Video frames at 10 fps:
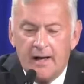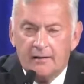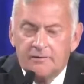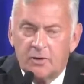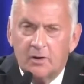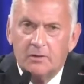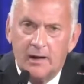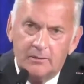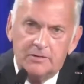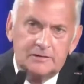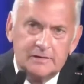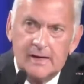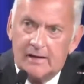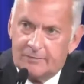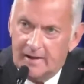So I would look
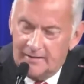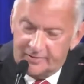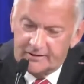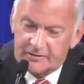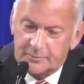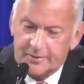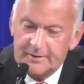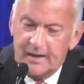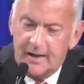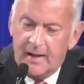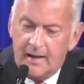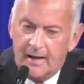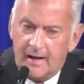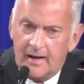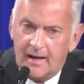to have discipline.
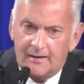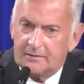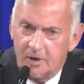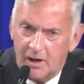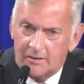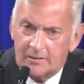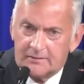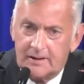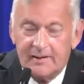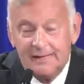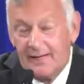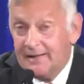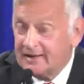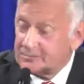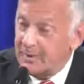I do not look, it kind
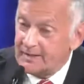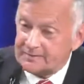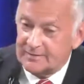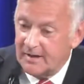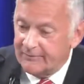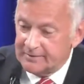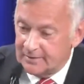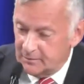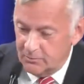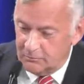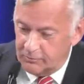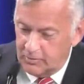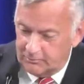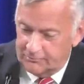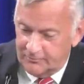of gets back to having the
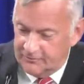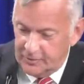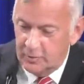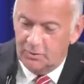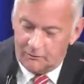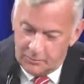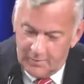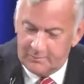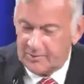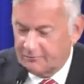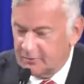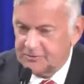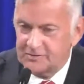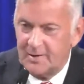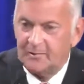overall view of Republican
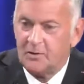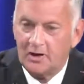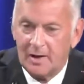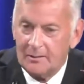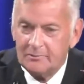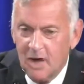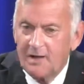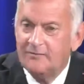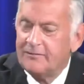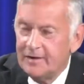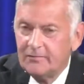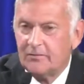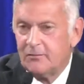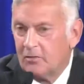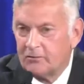versus Democrat. I'm not in
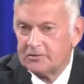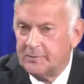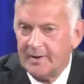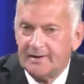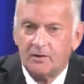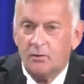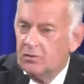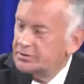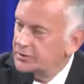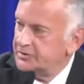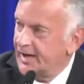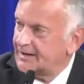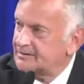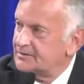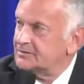favor of overspending or new
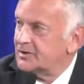taxes.